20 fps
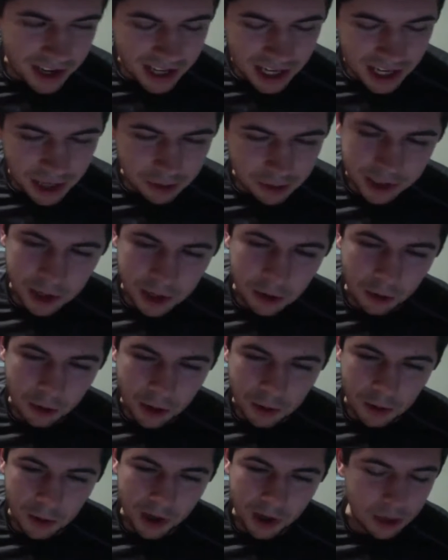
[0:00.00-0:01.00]
He was the only
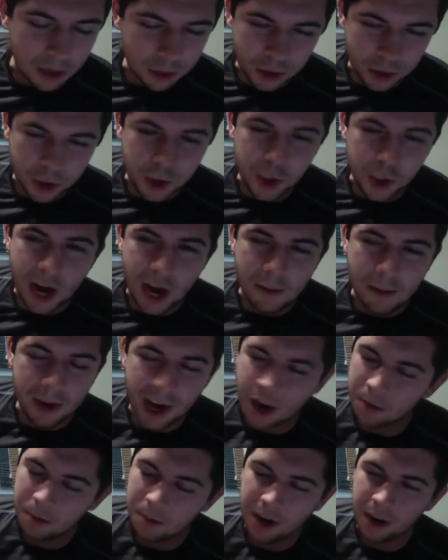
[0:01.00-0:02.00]
one. He was just jamming
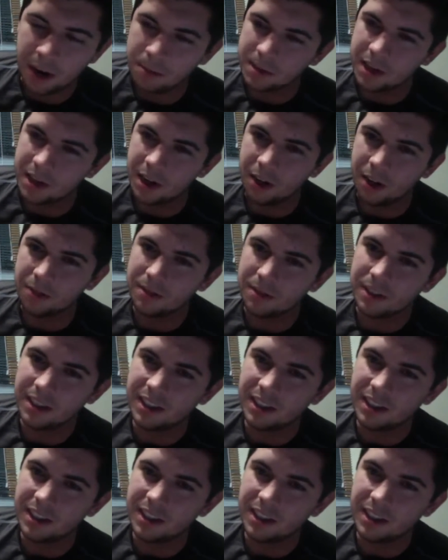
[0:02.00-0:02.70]
out by himself.